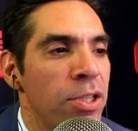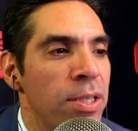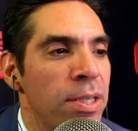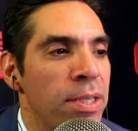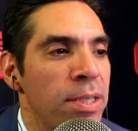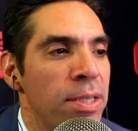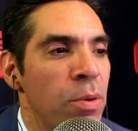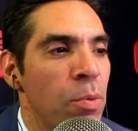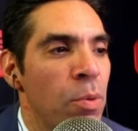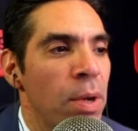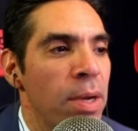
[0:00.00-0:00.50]
She
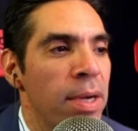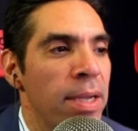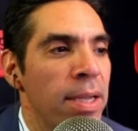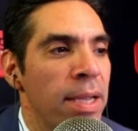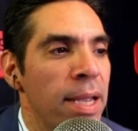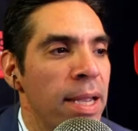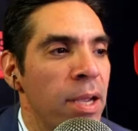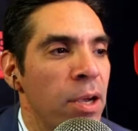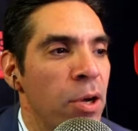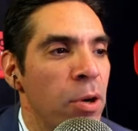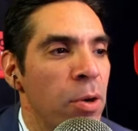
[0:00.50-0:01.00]
says, I want to
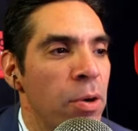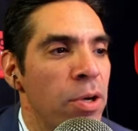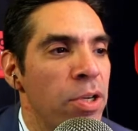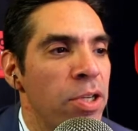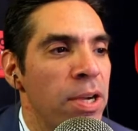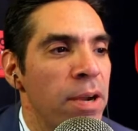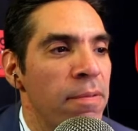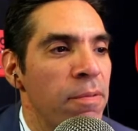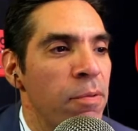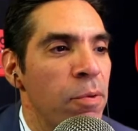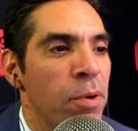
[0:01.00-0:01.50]

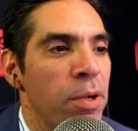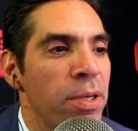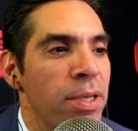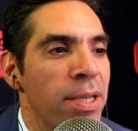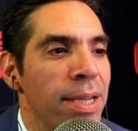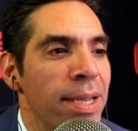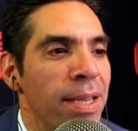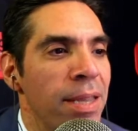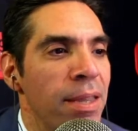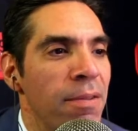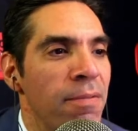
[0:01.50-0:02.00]
encourage everyone
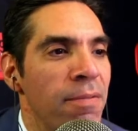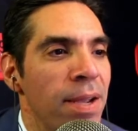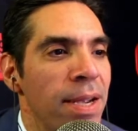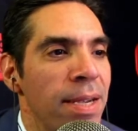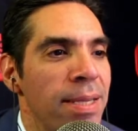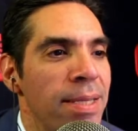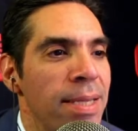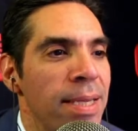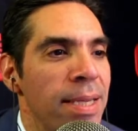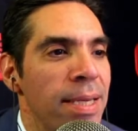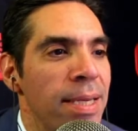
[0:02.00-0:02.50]
to get the
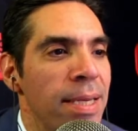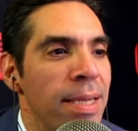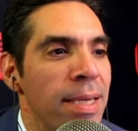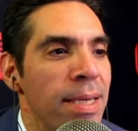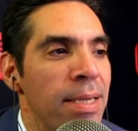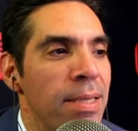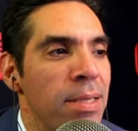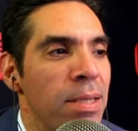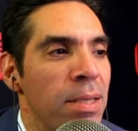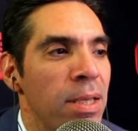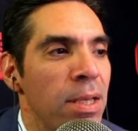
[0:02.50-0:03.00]
vaccine.
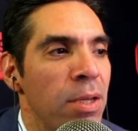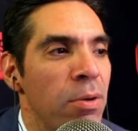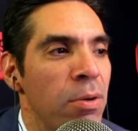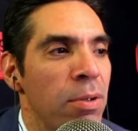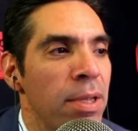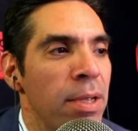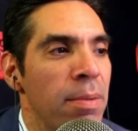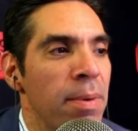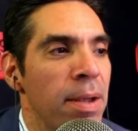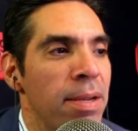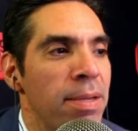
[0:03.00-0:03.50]
It is
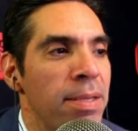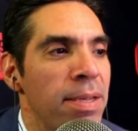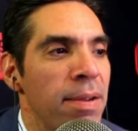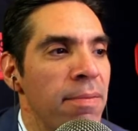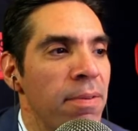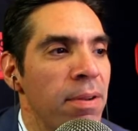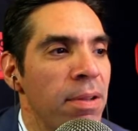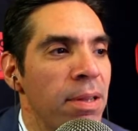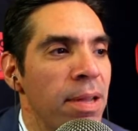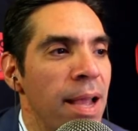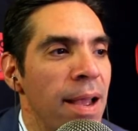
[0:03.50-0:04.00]
literally about
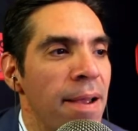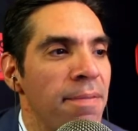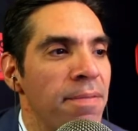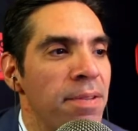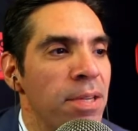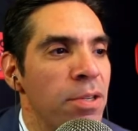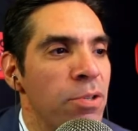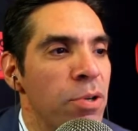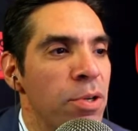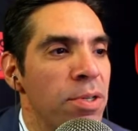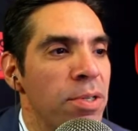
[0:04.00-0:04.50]
saving
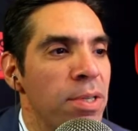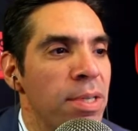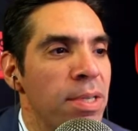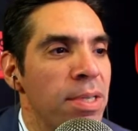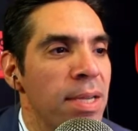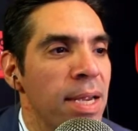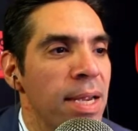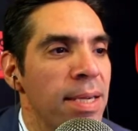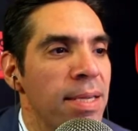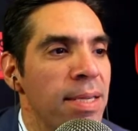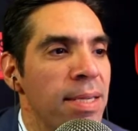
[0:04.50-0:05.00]
lives. I trust the
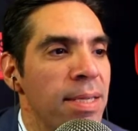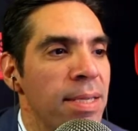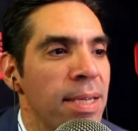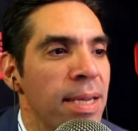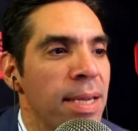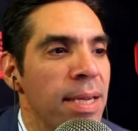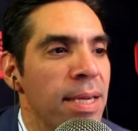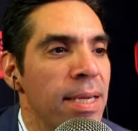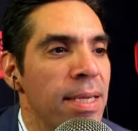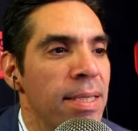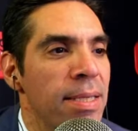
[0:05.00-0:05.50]
scientists,
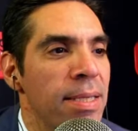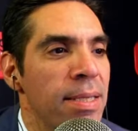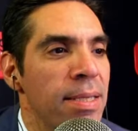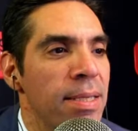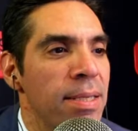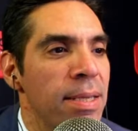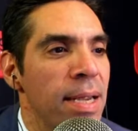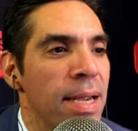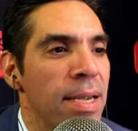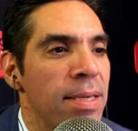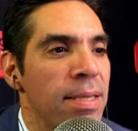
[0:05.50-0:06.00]
and it is the
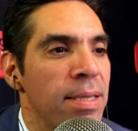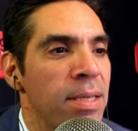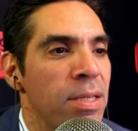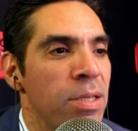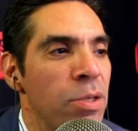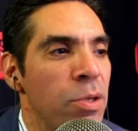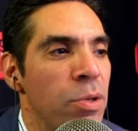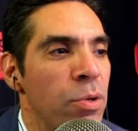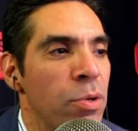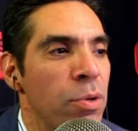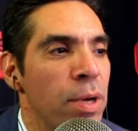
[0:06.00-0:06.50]

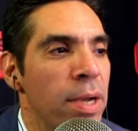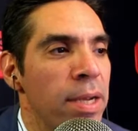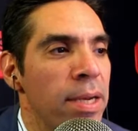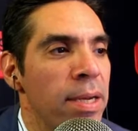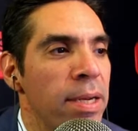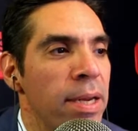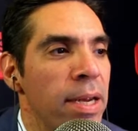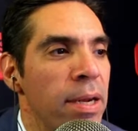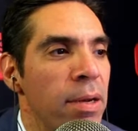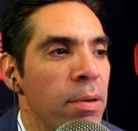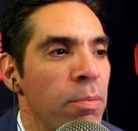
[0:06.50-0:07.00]
scientists who
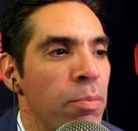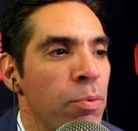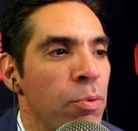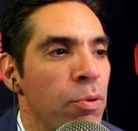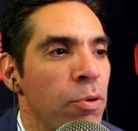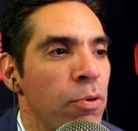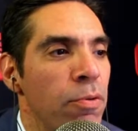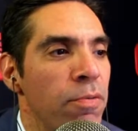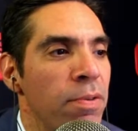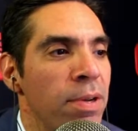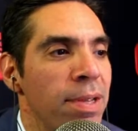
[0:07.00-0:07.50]
created and
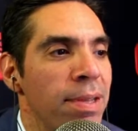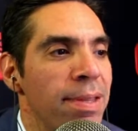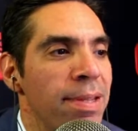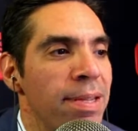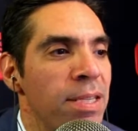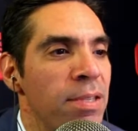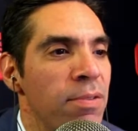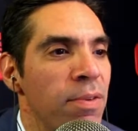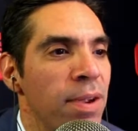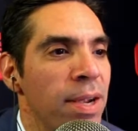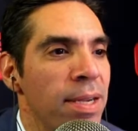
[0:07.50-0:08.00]
approved
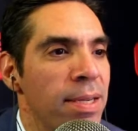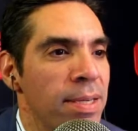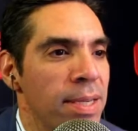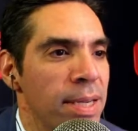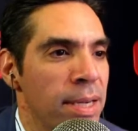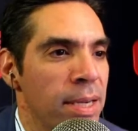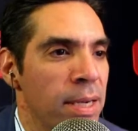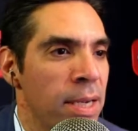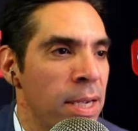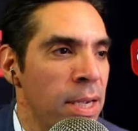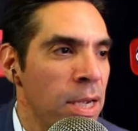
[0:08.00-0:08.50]
this
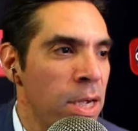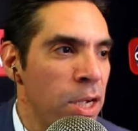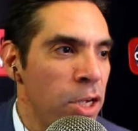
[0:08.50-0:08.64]
vaccine.